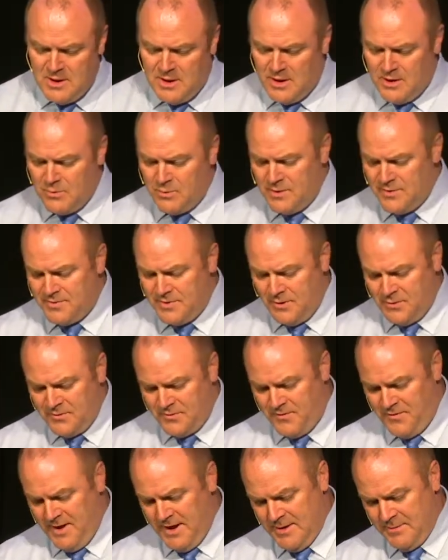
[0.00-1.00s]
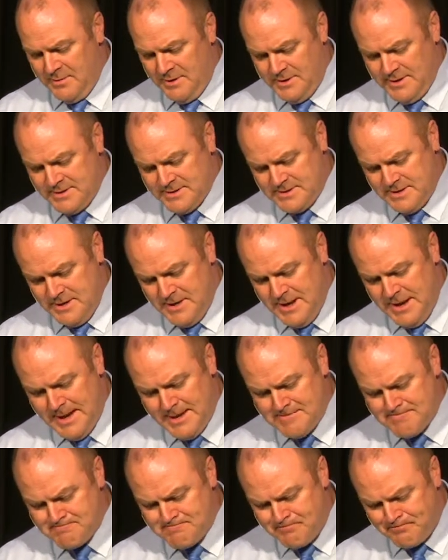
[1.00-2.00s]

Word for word: are with those families today.